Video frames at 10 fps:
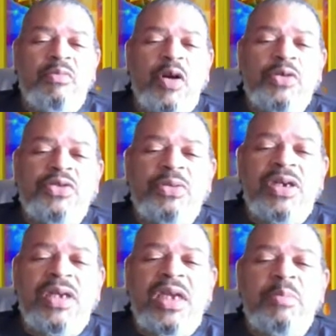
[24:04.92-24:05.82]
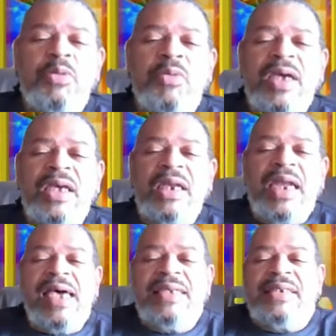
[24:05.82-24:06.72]
Verse 3 again, but
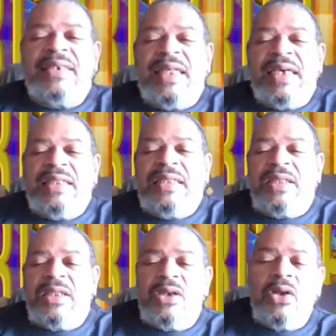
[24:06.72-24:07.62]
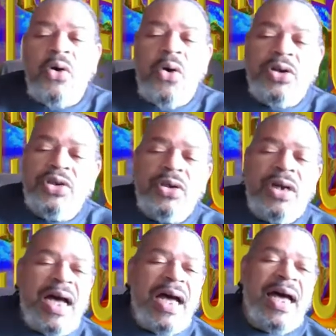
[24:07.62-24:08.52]
recognize today that the Lord your
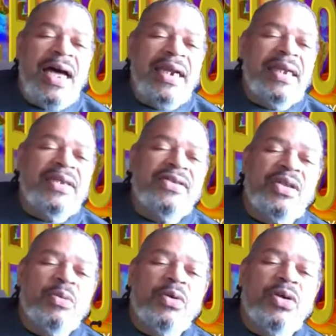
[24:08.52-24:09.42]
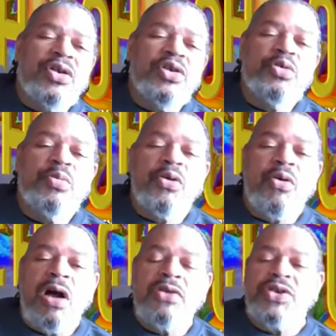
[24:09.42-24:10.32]
God is the one who will
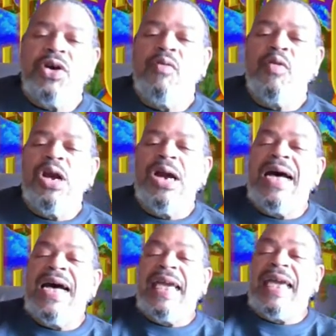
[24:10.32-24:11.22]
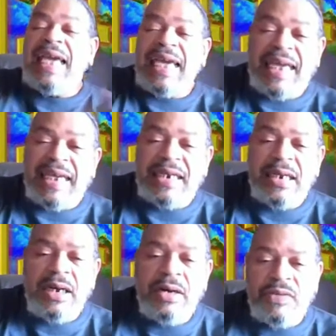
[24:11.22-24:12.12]
cross over ahead
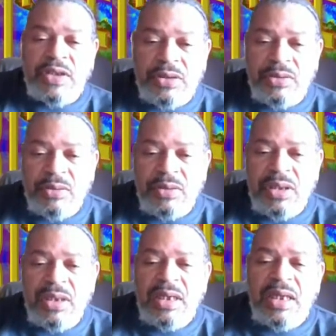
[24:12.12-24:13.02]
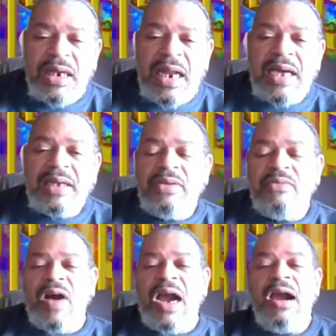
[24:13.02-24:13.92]
of you like a
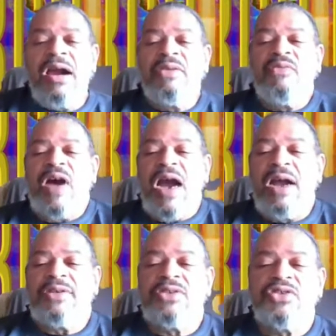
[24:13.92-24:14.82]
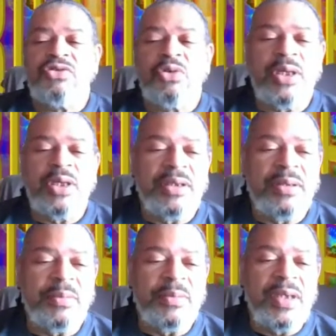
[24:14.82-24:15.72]
devouring fire to destroy
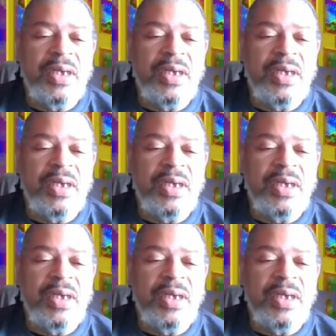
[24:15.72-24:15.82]
them.